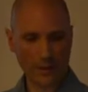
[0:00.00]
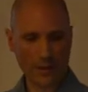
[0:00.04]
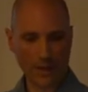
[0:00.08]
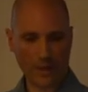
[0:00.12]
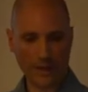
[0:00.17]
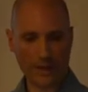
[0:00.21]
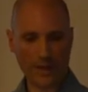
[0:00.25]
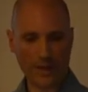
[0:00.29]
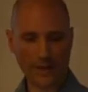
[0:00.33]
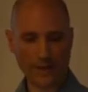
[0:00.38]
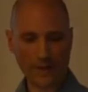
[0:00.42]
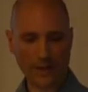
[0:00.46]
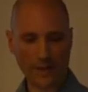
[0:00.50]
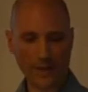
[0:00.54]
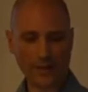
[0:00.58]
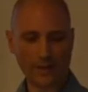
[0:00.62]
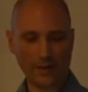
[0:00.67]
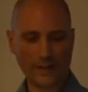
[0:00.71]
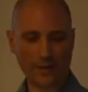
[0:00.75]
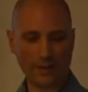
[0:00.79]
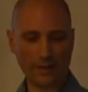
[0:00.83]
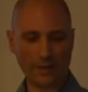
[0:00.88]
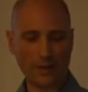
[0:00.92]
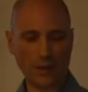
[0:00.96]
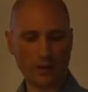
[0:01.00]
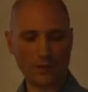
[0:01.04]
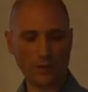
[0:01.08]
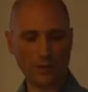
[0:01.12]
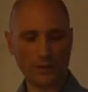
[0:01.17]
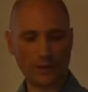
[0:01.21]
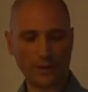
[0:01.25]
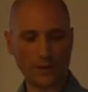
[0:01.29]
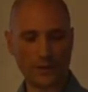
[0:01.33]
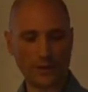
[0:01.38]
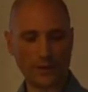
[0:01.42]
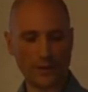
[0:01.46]
And then Alice and Bob
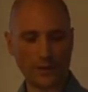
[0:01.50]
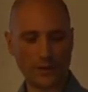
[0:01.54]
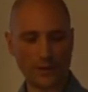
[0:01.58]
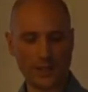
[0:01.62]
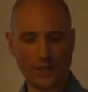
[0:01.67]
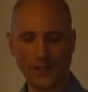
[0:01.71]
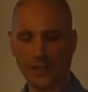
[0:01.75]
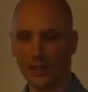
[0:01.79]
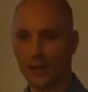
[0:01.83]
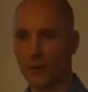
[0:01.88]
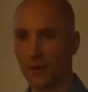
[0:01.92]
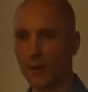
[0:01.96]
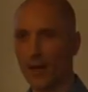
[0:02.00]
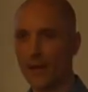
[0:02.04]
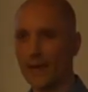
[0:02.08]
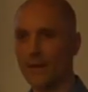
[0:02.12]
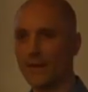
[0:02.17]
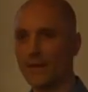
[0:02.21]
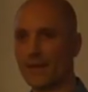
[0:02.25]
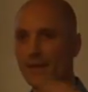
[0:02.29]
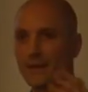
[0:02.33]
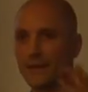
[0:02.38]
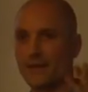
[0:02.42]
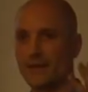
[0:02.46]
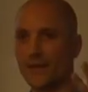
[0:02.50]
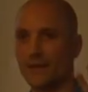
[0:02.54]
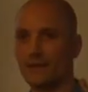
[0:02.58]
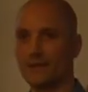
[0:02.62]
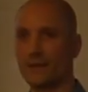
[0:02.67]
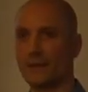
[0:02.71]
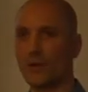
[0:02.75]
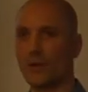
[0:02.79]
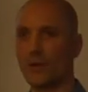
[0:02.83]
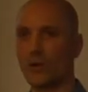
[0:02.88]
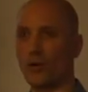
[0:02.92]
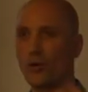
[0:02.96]
could generate this
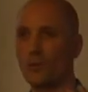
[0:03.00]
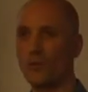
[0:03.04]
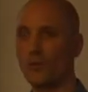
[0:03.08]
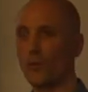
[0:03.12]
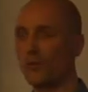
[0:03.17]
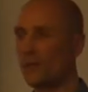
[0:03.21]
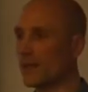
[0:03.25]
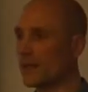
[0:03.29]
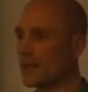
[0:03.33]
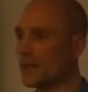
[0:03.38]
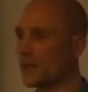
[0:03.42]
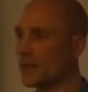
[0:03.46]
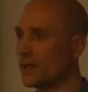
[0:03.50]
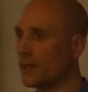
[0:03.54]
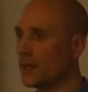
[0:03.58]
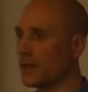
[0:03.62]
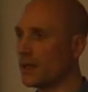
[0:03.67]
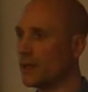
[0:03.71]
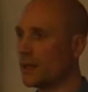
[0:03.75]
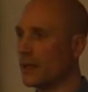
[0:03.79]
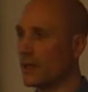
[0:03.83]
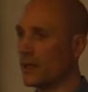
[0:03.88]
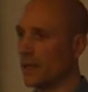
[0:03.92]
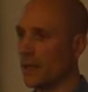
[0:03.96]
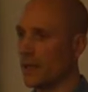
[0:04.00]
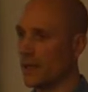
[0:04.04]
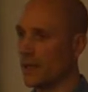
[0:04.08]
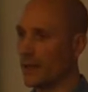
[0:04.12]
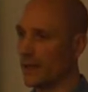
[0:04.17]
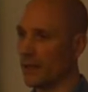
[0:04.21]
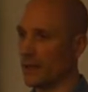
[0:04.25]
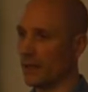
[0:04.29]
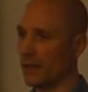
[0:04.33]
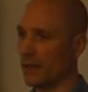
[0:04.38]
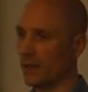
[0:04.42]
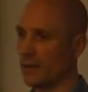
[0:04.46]
ephemeral public key
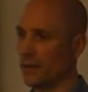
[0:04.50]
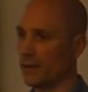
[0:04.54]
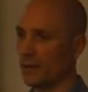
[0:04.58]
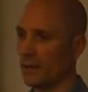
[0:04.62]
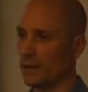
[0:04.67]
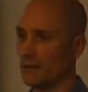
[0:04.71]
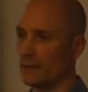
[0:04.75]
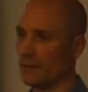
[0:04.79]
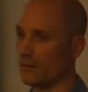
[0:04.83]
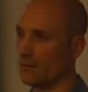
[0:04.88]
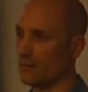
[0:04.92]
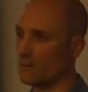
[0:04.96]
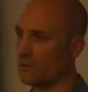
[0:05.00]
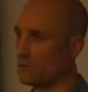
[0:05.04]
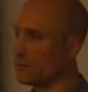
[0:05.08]
in a